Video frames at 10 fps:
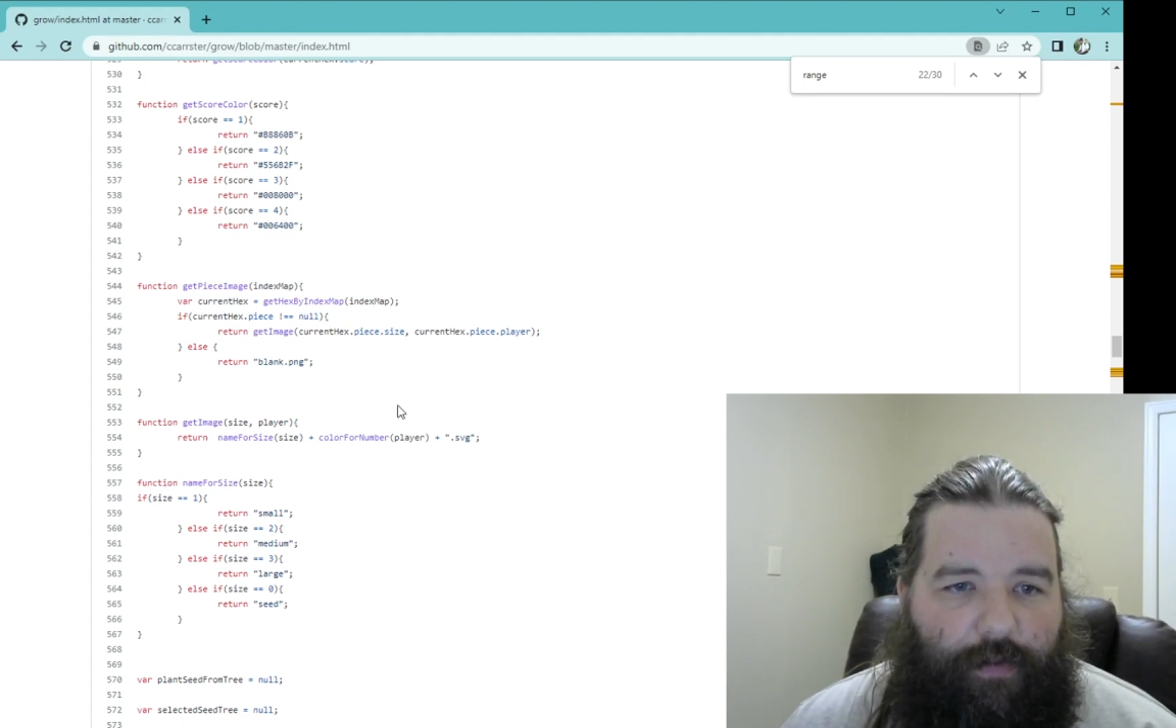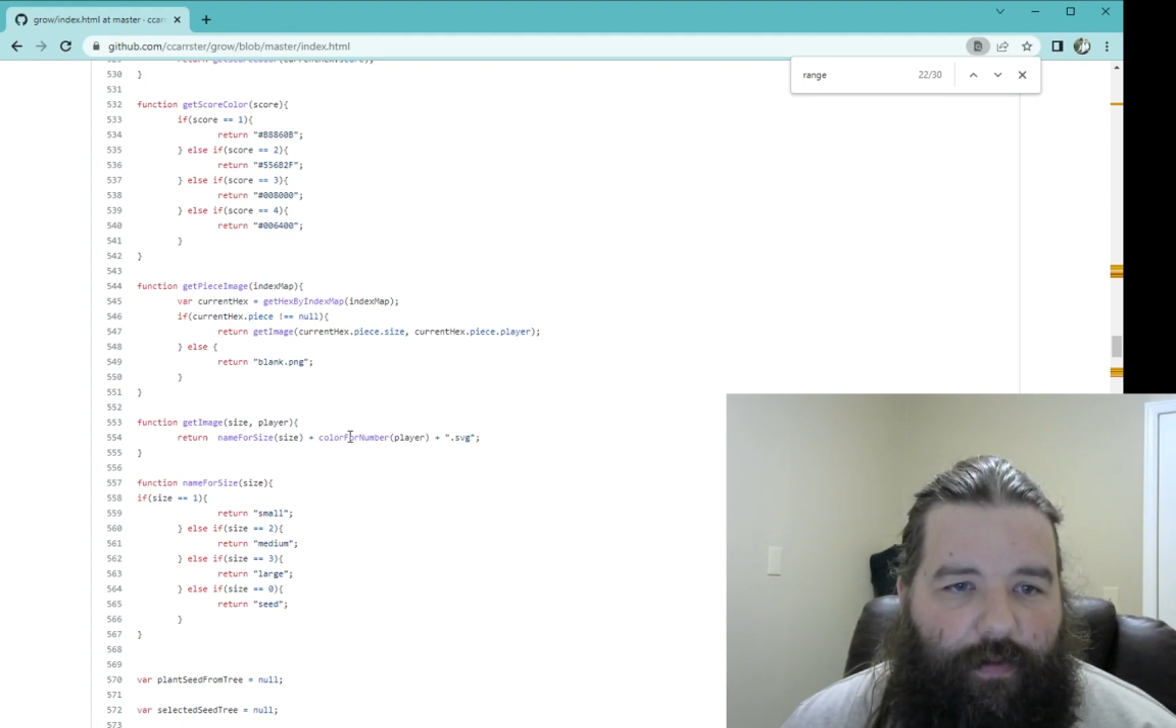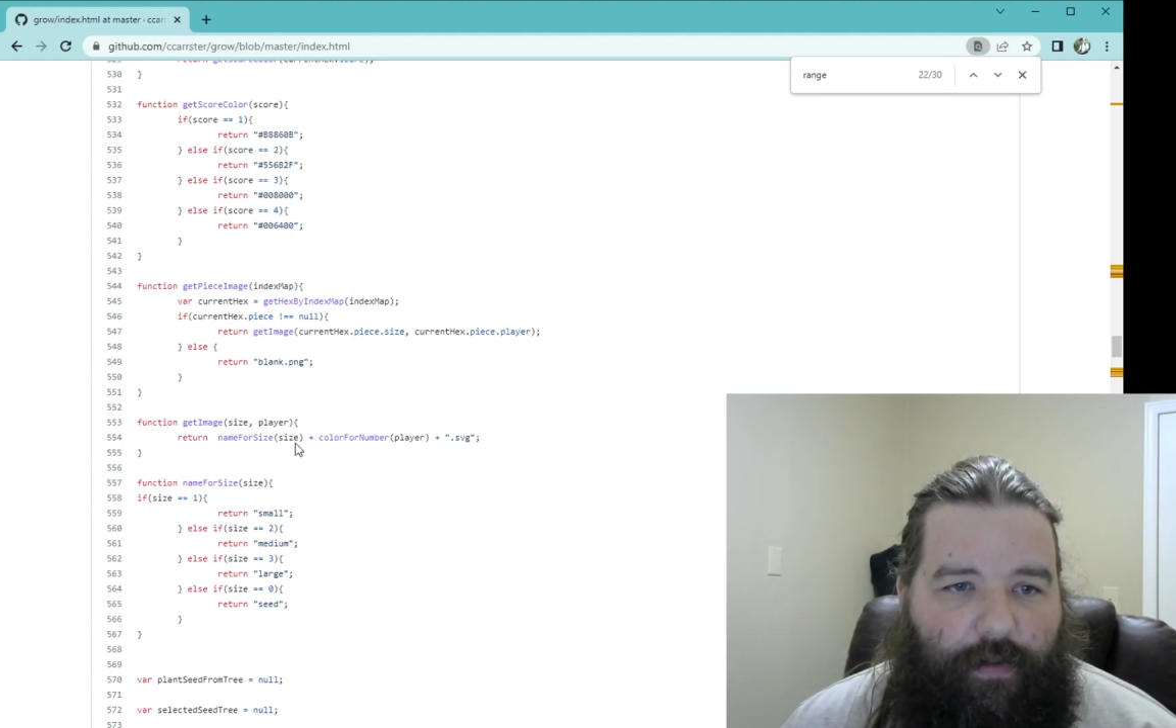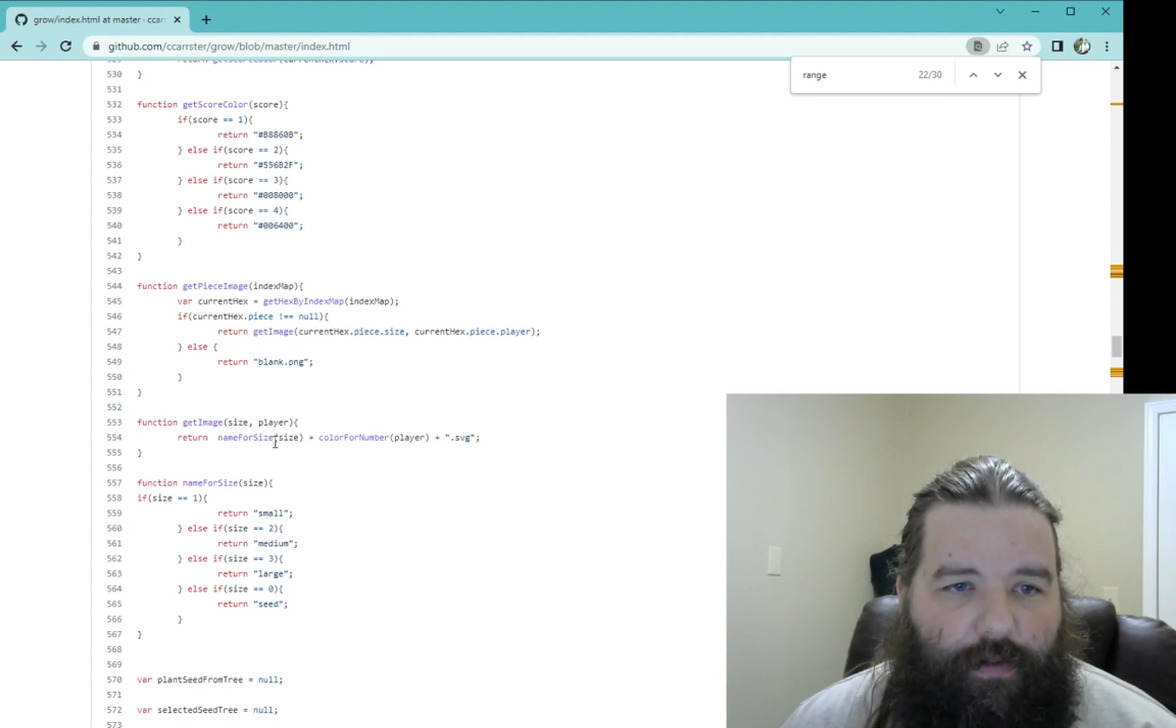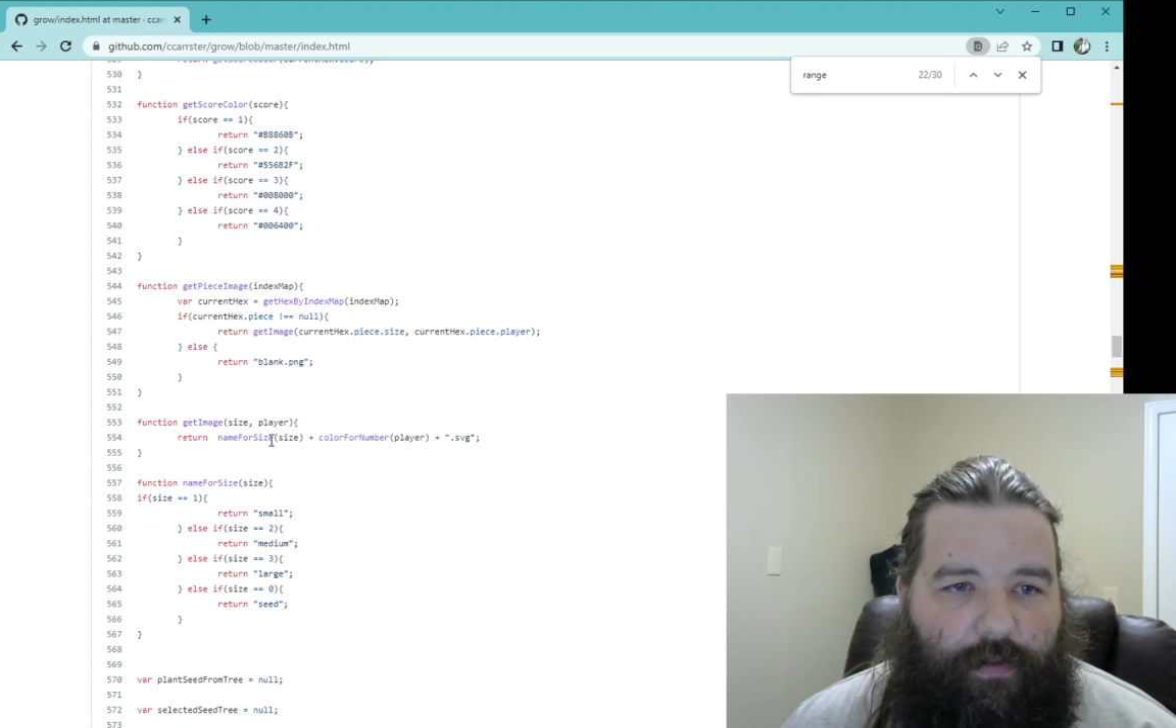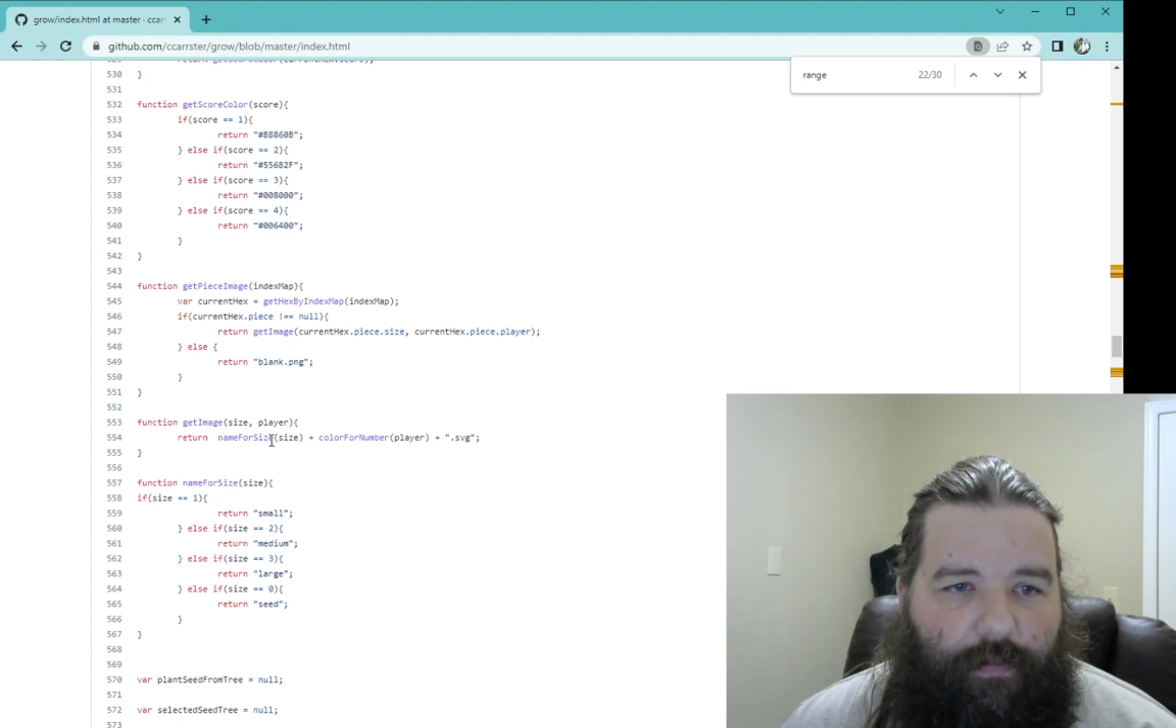function,